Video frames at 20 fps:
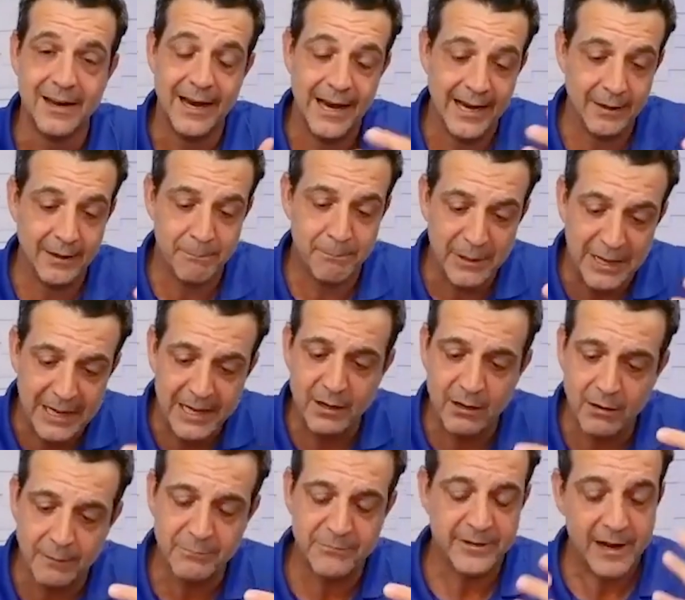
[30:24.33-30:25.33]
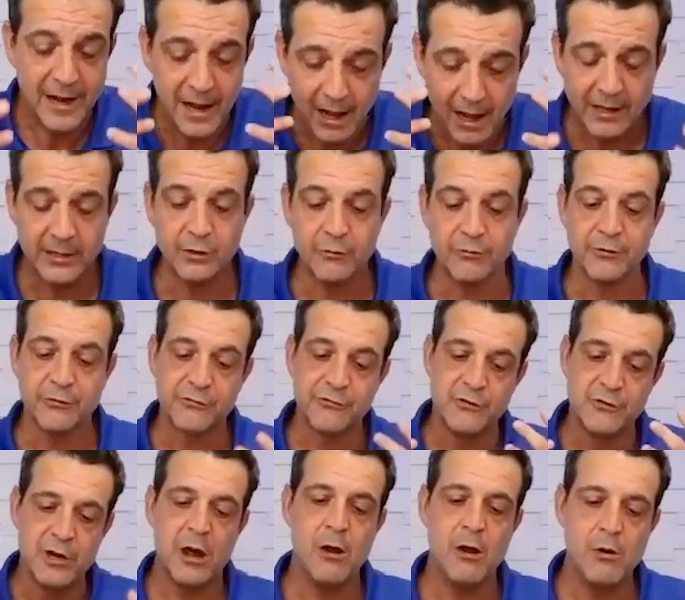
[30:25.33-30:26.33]
And being, I'm telling you, there's
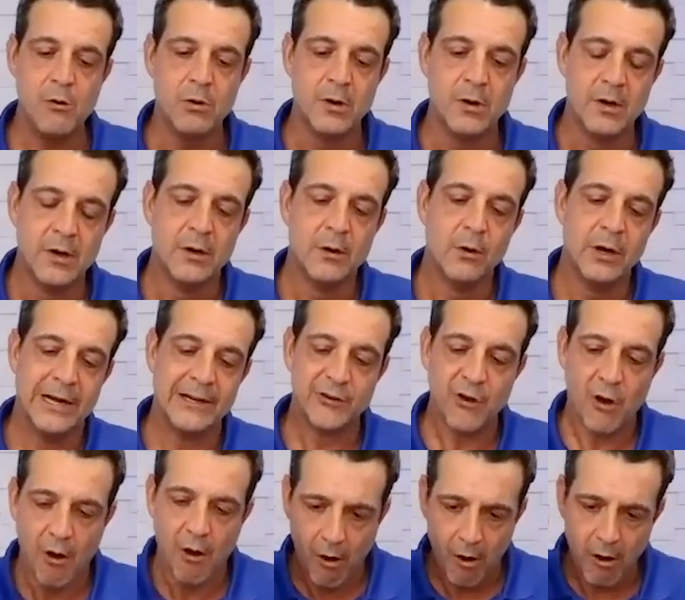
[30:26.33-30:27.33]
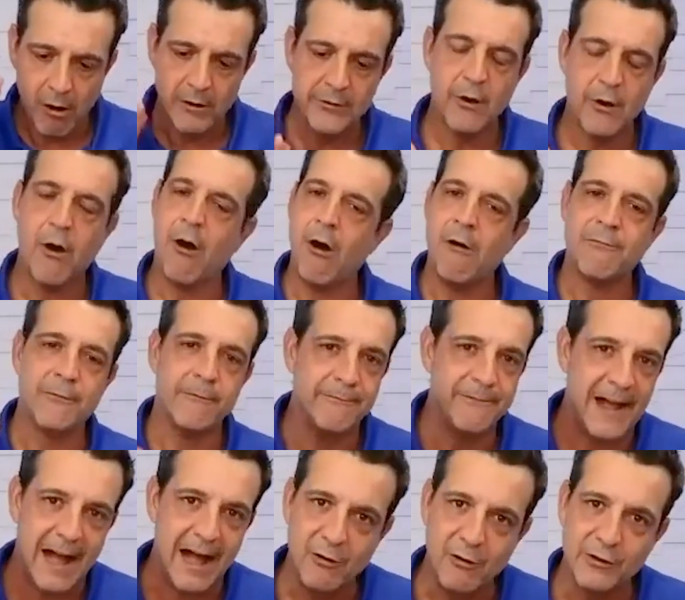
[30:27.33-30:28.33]
no, it's hard to offer
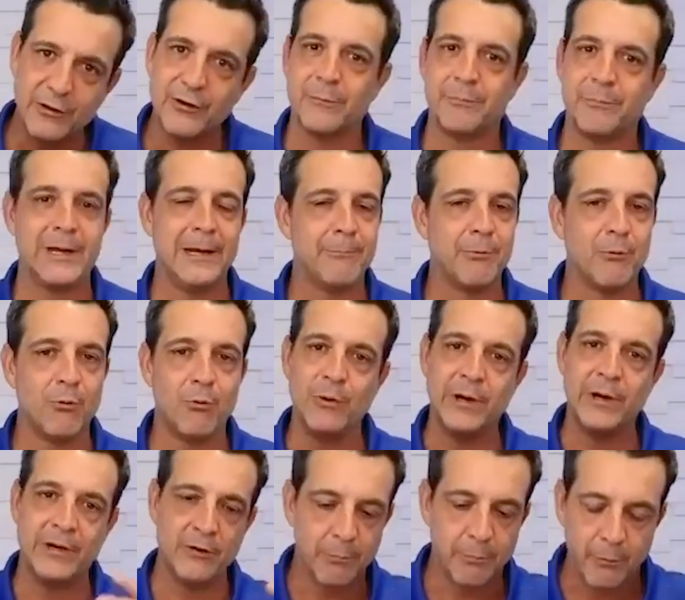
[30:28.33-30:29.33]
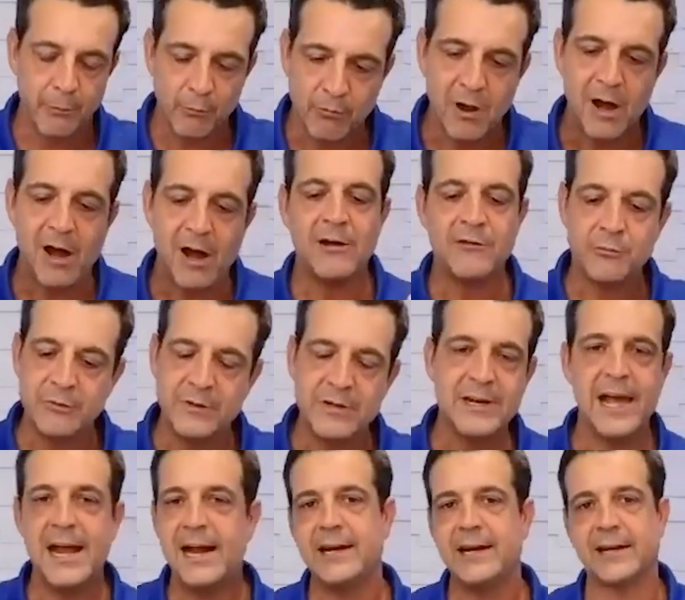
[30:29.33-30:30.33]
value to people when you're barraged with
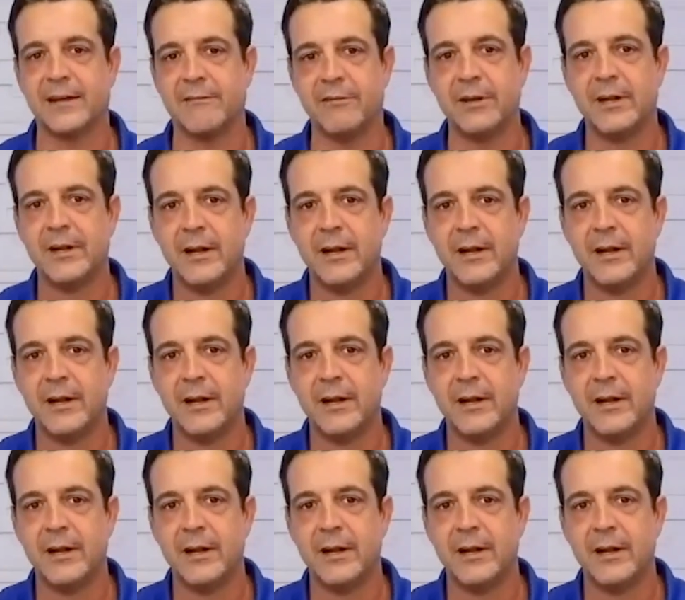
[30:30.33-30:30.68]
negative.